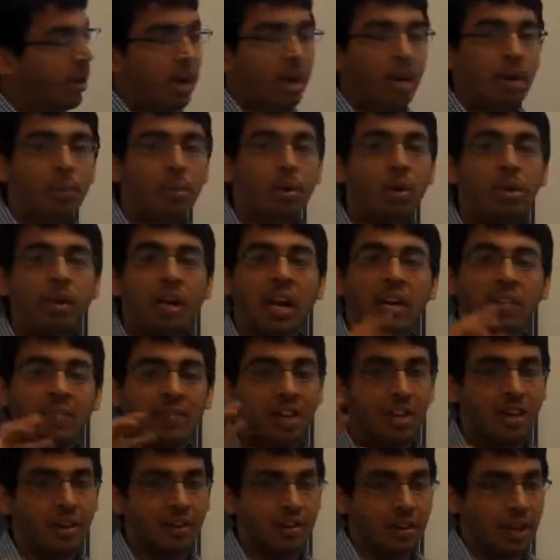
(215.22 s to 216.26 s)
input and
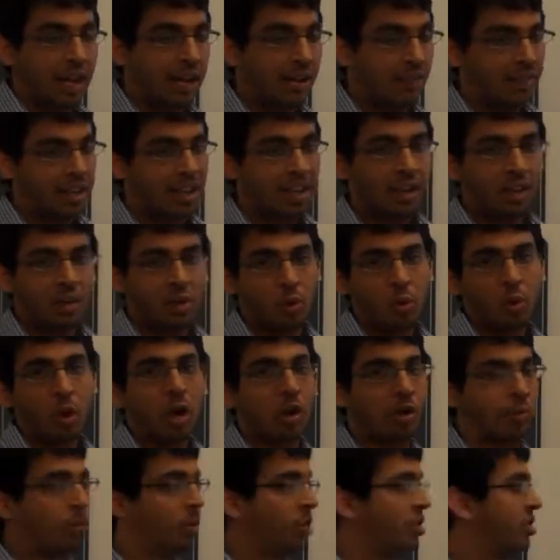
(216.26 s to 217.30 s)
we get 2
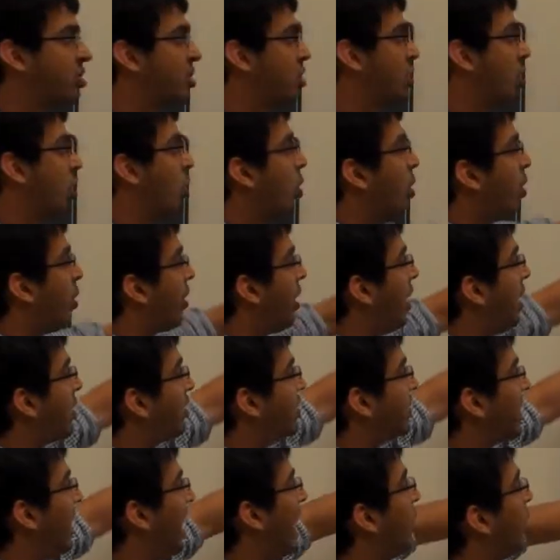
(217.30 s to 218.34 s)
outputs. So the code rate is
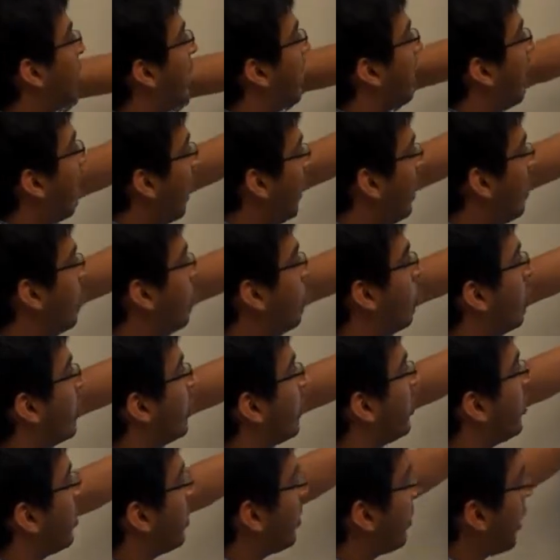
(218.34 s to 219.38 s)
k by n, which
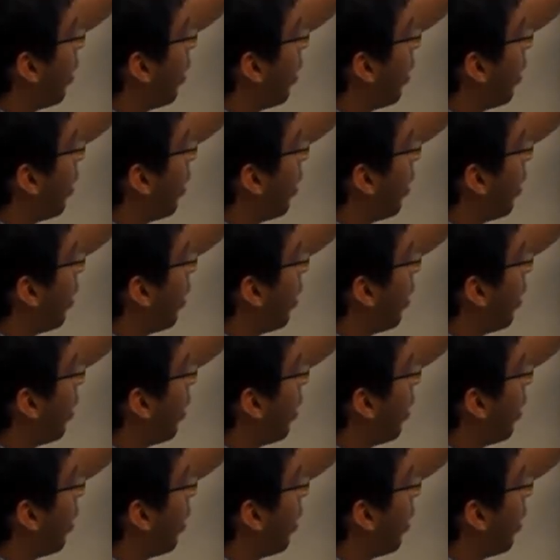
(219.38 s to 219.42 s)
is